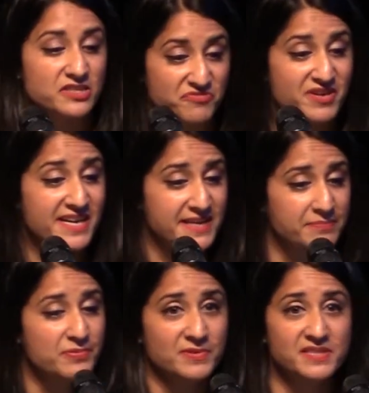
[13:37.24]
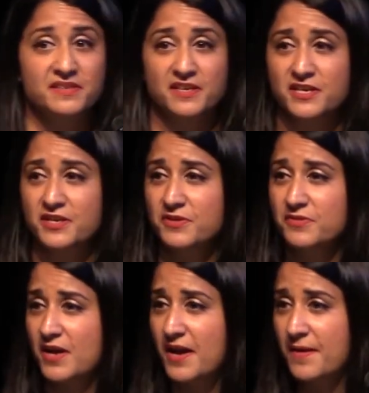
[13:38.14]
it's really important that
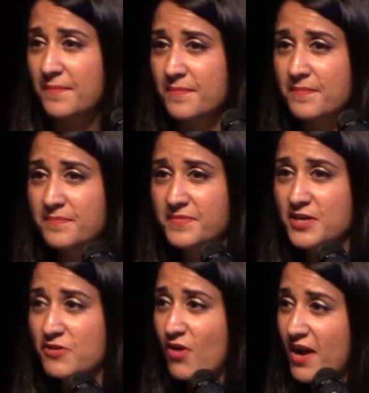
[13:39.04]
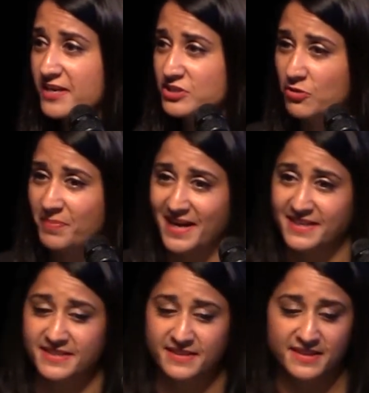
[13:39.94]
you write a job
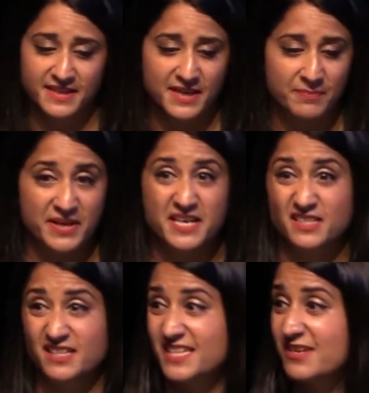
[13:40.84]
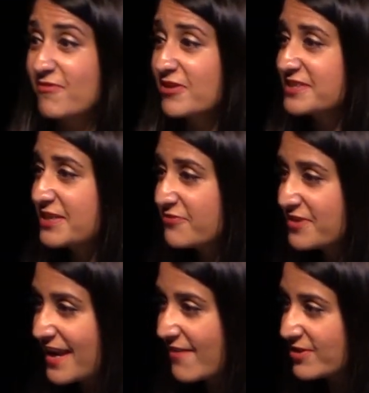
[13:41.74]
ad, because I see a real
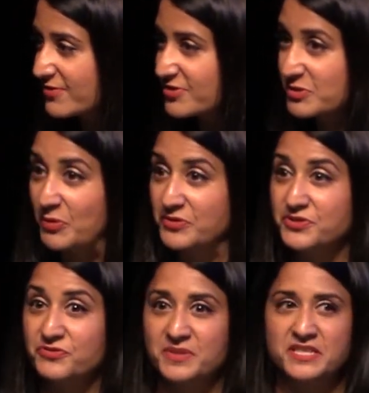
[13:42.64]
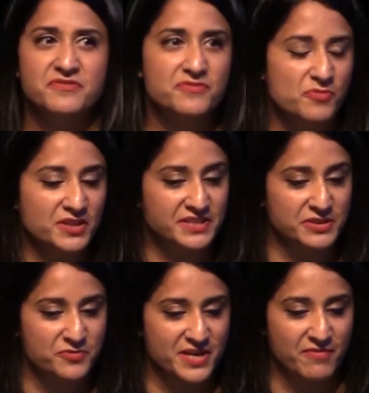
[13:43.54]
different level of response from the different ones
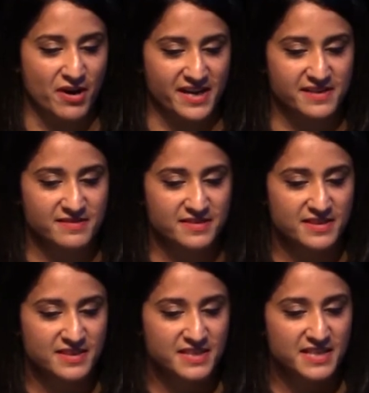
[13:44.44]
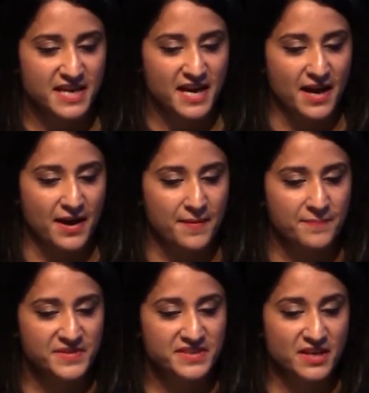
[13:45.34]
that we write.
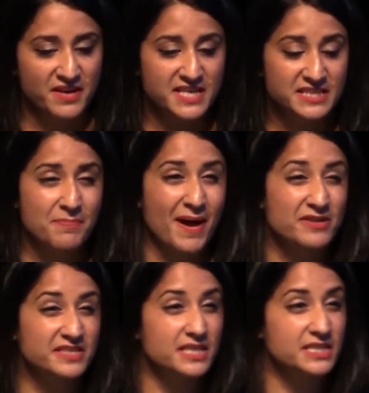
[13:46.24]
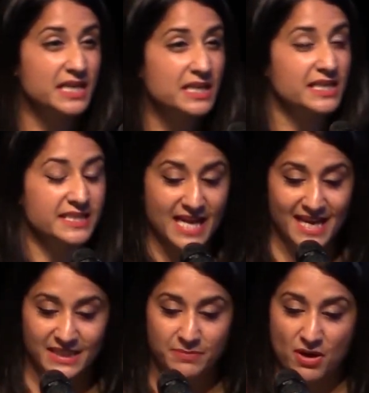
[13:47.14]
So it's about succinctly
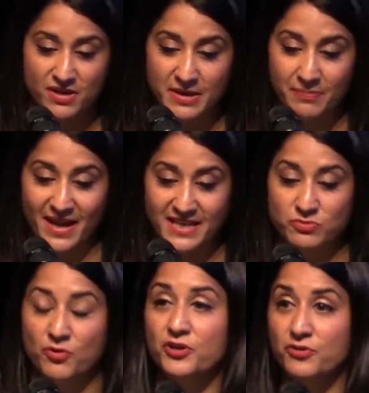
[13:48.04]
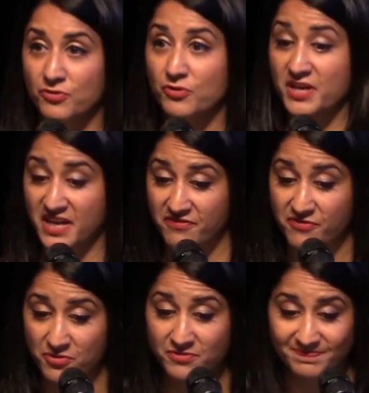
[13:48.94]
telling the marketplace what you're looking
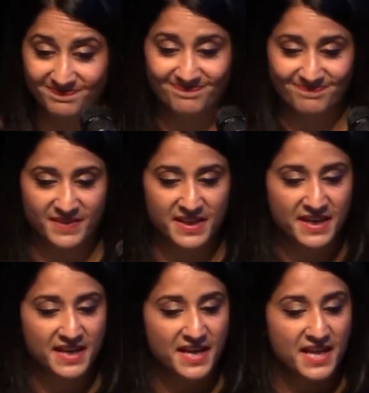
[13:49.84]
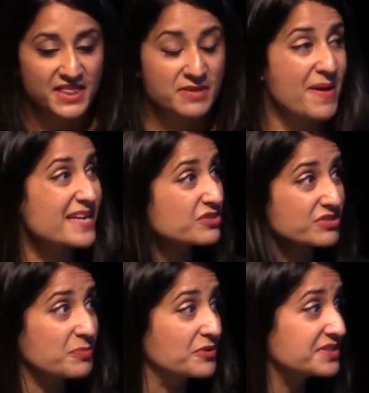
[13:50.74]
for. The best
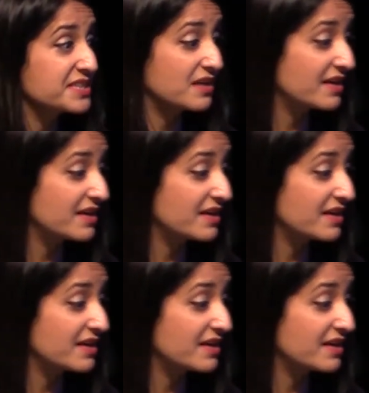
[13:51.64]
responses